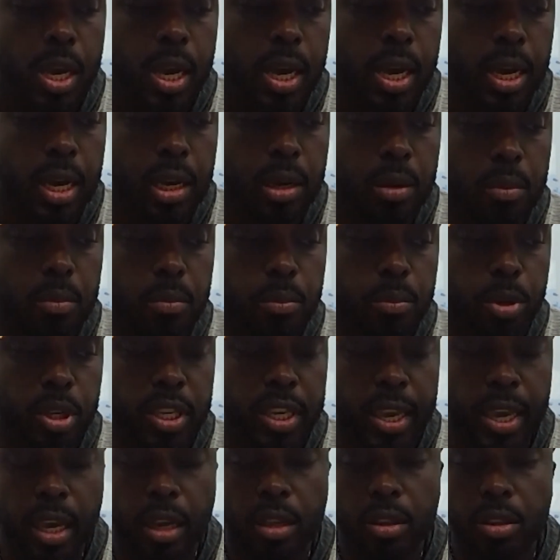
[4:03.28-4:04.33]
but
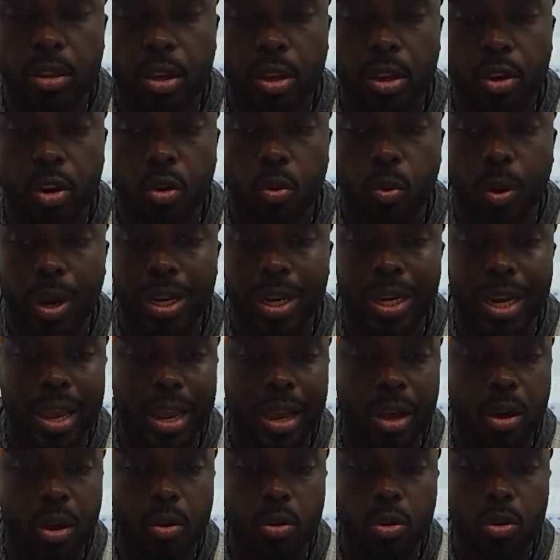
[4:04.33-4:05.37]
yeah, you know, right
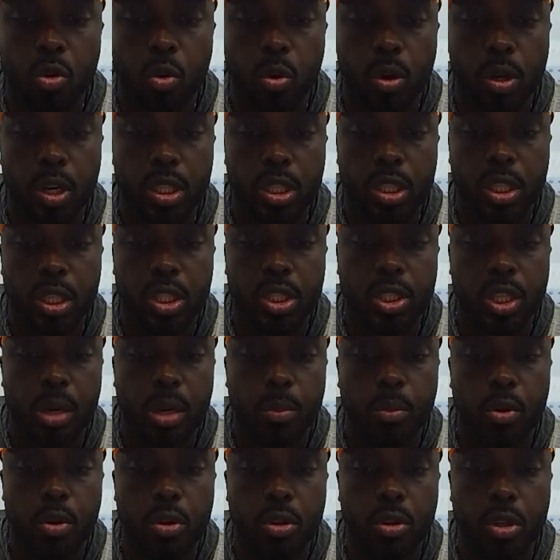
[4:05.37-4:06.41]
now going into the
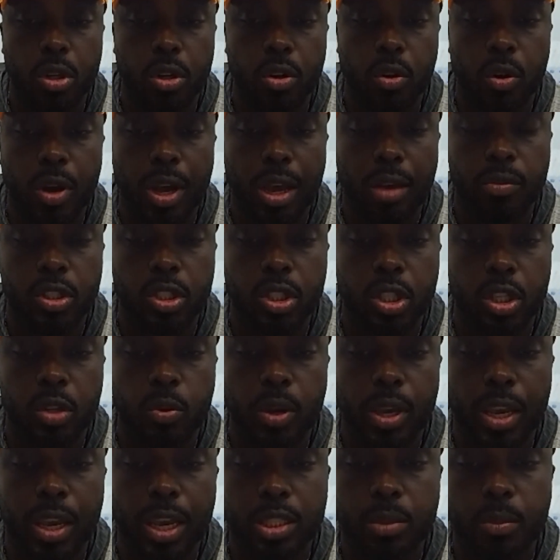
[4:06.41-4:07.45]
summer, you know, obviously we
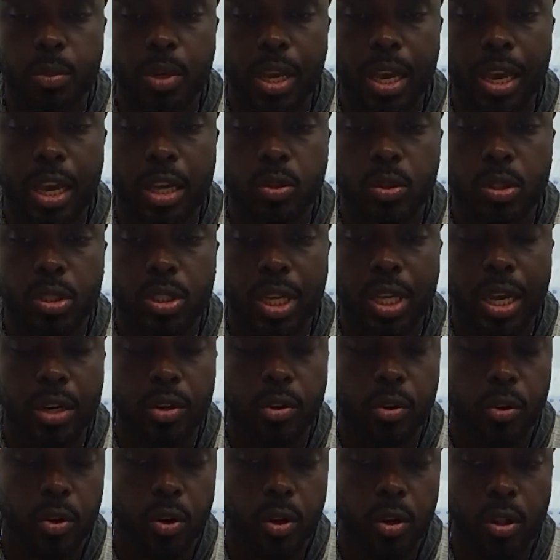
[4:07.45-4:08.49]
had some guys who signed
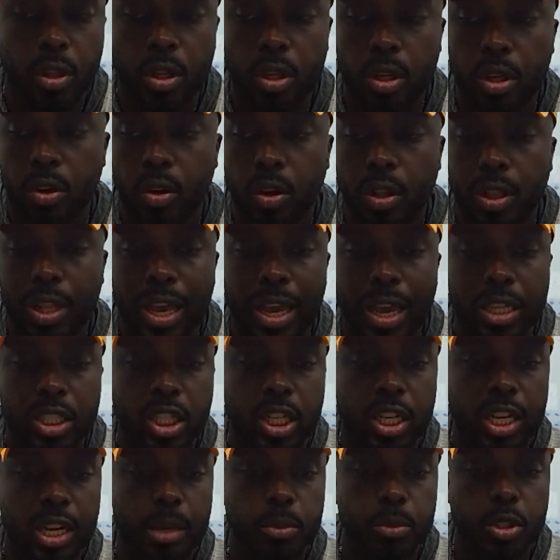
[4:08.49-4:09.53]
early, you know, Elijah
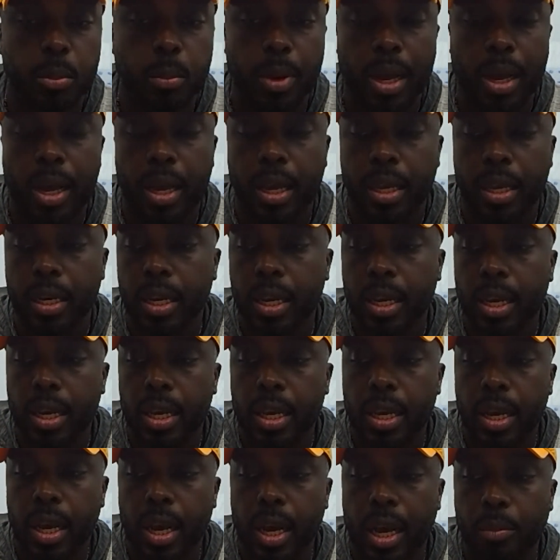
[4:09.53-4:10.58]
comes to mind,
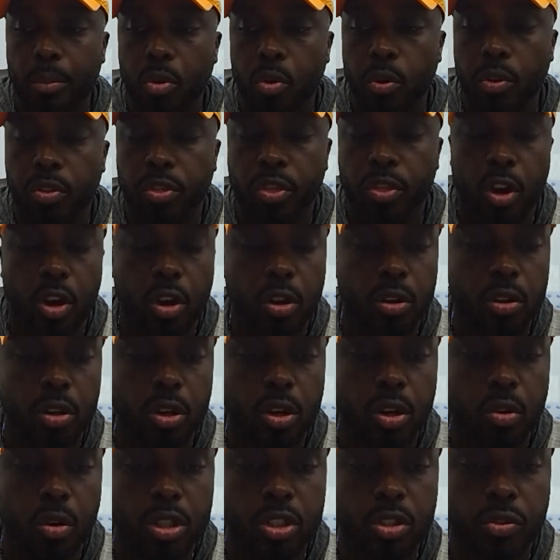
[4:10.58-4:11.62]
but we thought, you
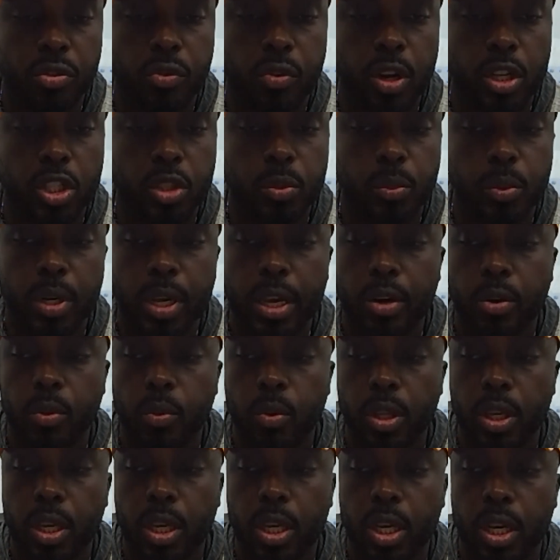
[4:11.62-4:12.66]
know, as a freshman had a
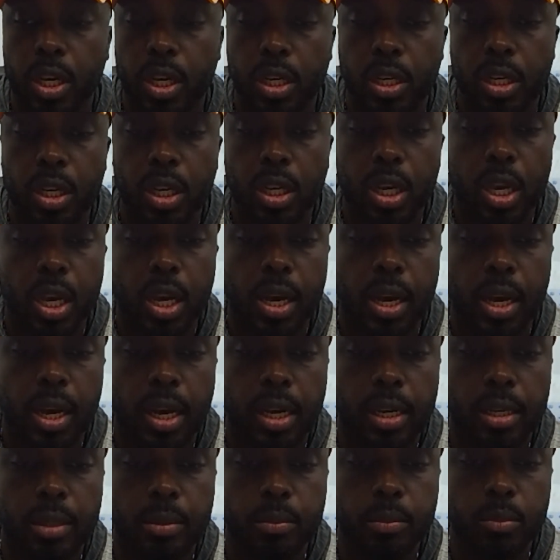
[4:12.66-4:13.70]
really good,
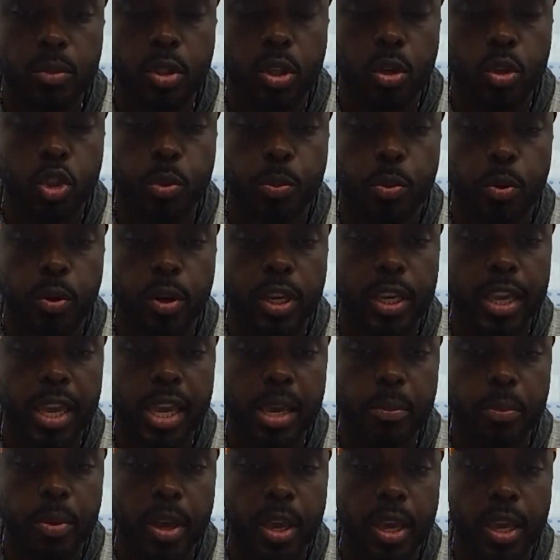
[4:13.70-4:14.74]
you know, spring
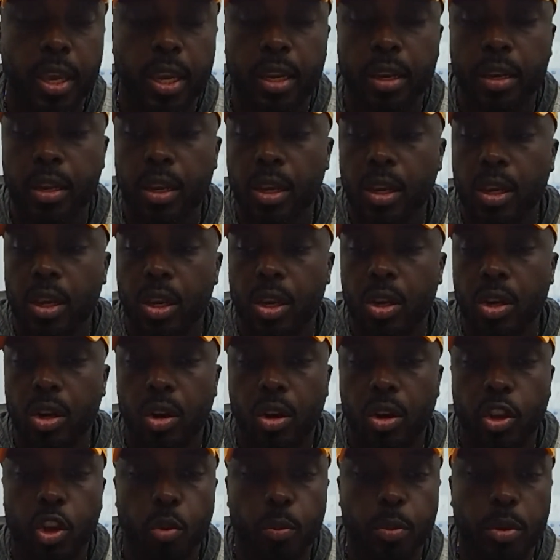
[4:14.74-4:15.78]
campaign. You know,
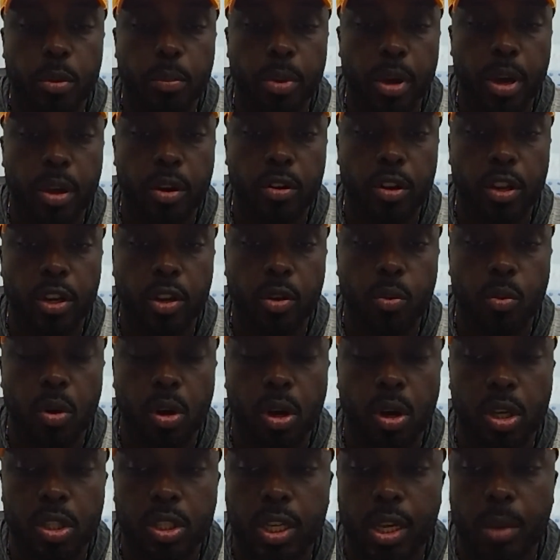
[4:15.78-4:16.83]
he'll be better than he
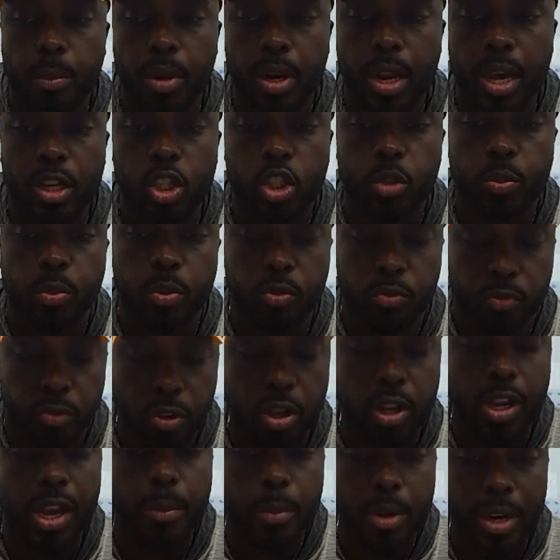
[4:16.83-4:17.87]
was coming out
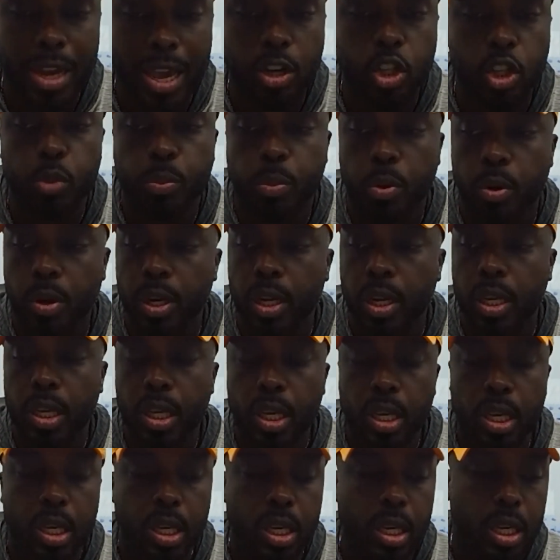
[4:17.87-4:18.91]
of spring.
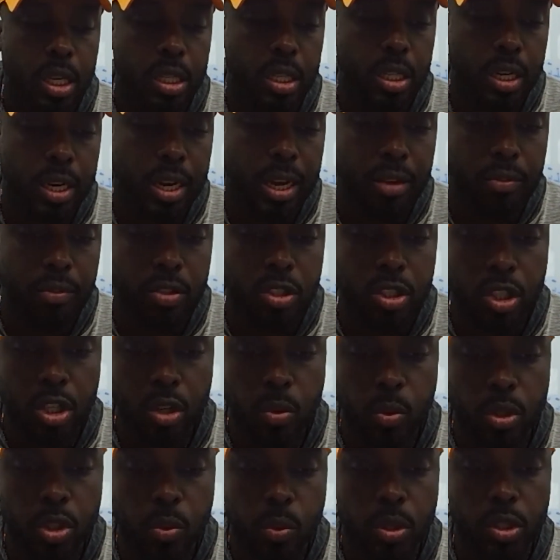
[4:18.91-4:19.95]
And then obviously
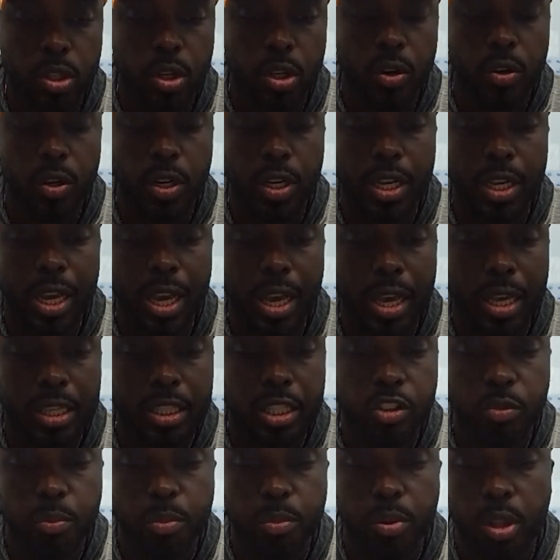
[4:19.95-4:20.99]
with the returning guys
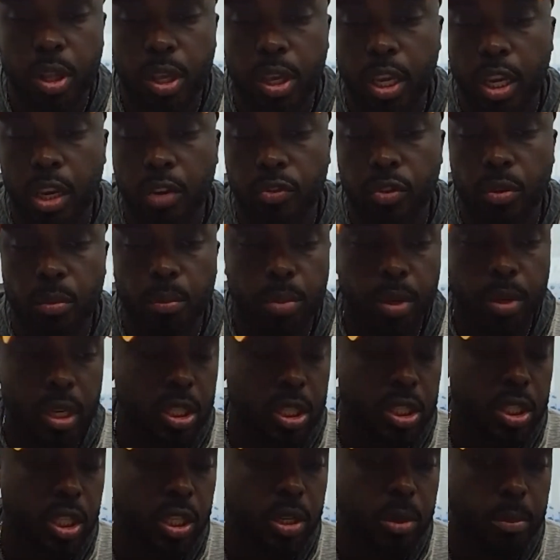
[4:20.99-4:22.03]
that have played from
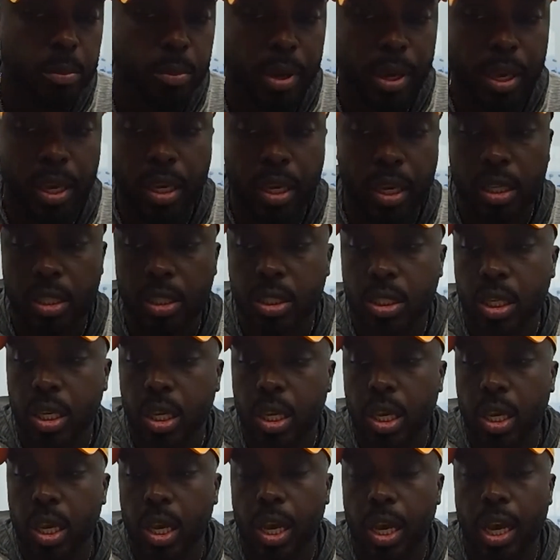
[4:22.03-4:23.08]
Beasley to Banks,
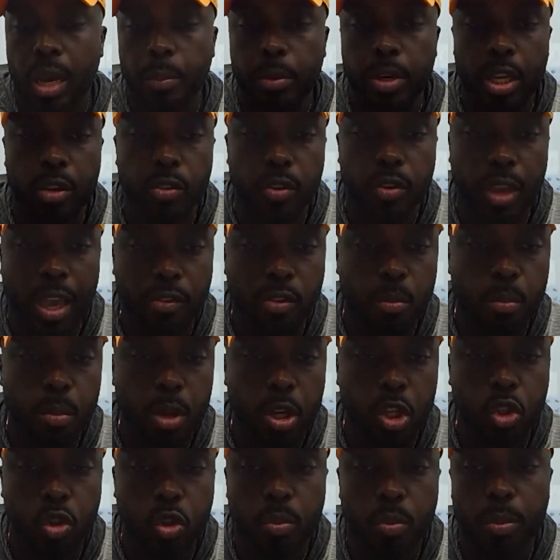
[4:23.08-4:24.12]
and even having
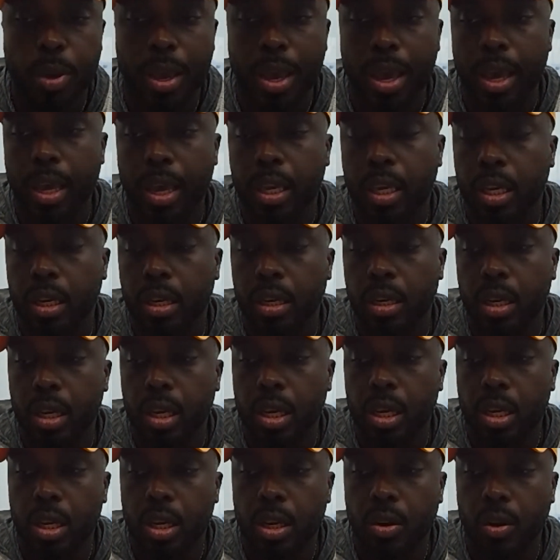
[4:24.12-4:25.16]
Mitchell back and,
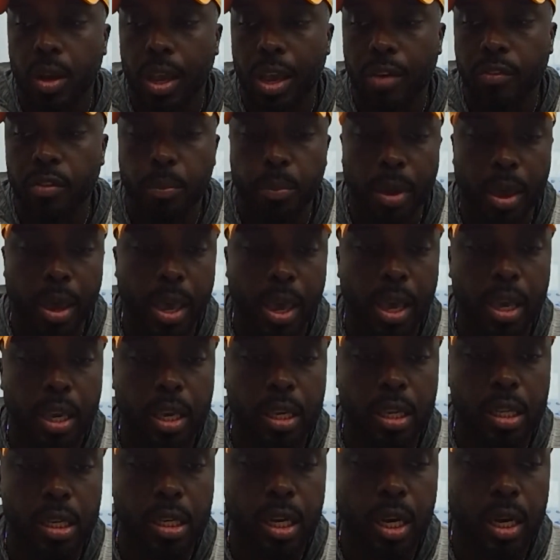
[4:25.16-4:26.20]
you know, having Pack
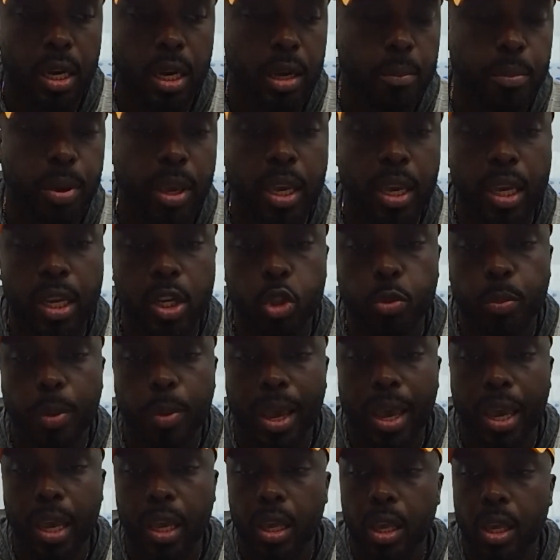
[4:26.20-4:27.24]
and Page
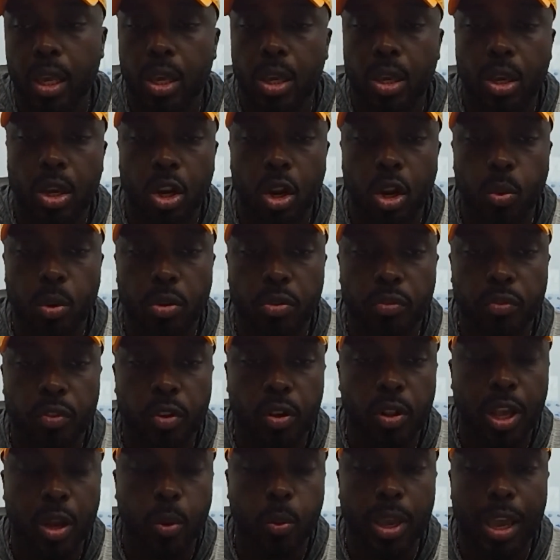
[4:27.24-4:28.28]
back, you know, we feel
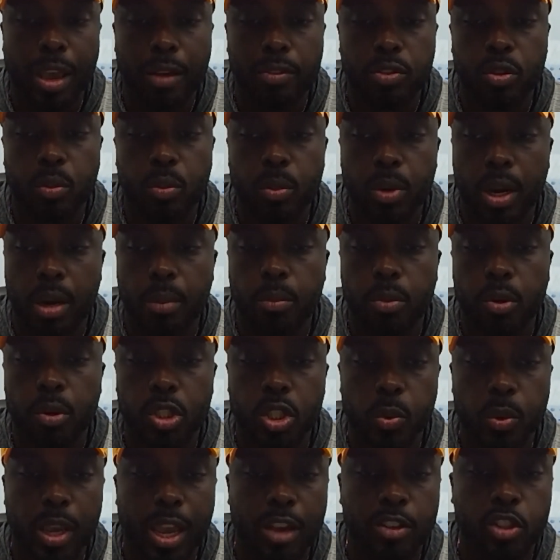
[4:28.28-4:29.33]
like we have some numbers and
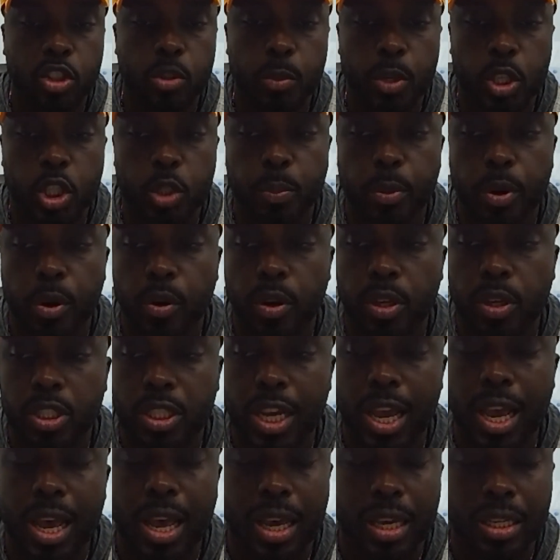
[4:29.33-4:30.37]
we have some experienced
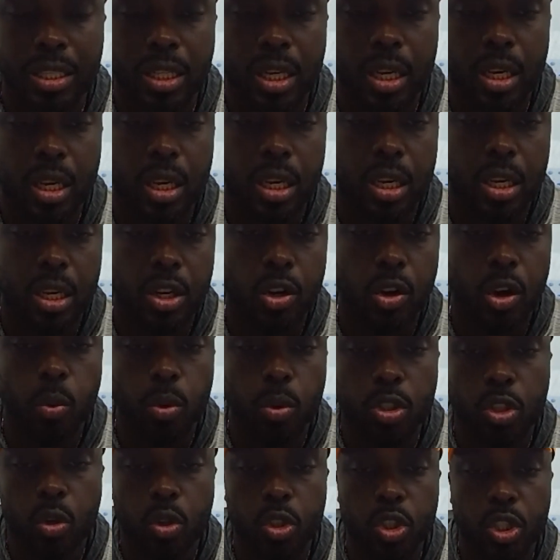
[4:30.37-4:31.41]
guys, you know,
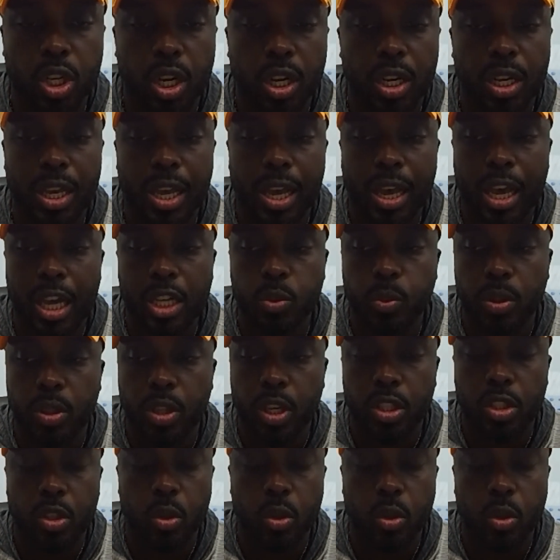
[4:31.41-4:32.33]
with those young guys, we think